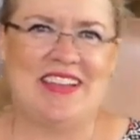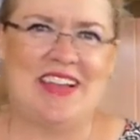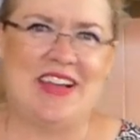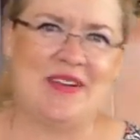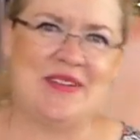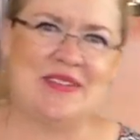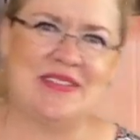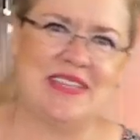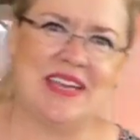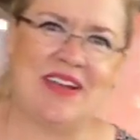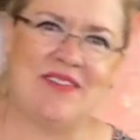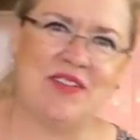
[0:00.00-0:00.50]

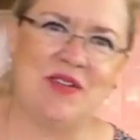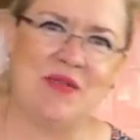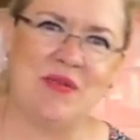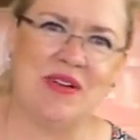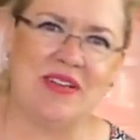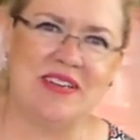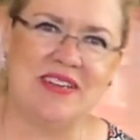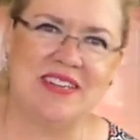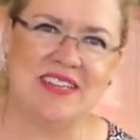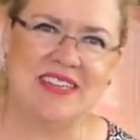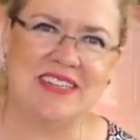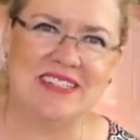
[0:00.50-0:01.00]
How's
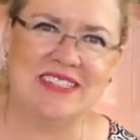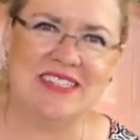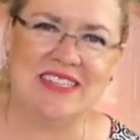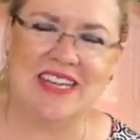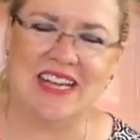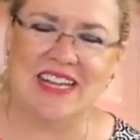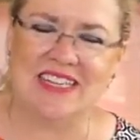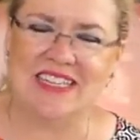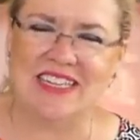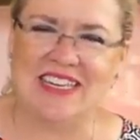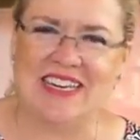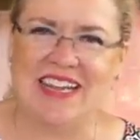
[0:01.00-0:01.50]
everyone
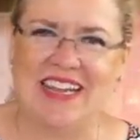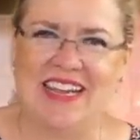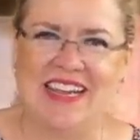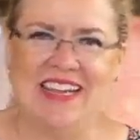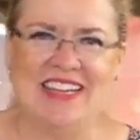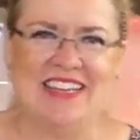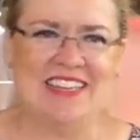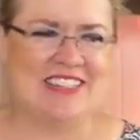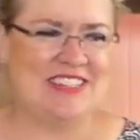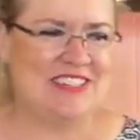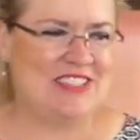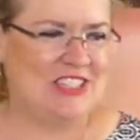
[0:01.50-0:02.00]
today?
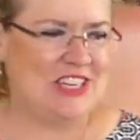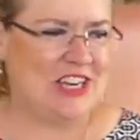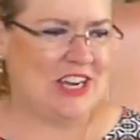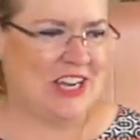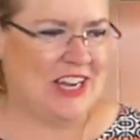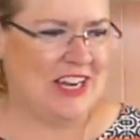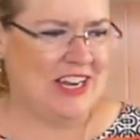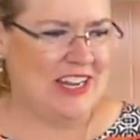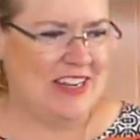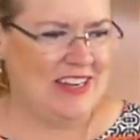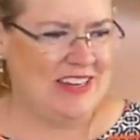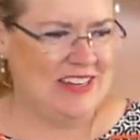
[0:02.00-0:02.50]

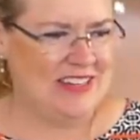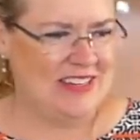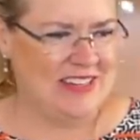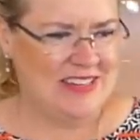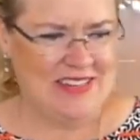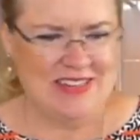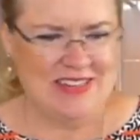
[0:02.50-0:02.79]
Checking in.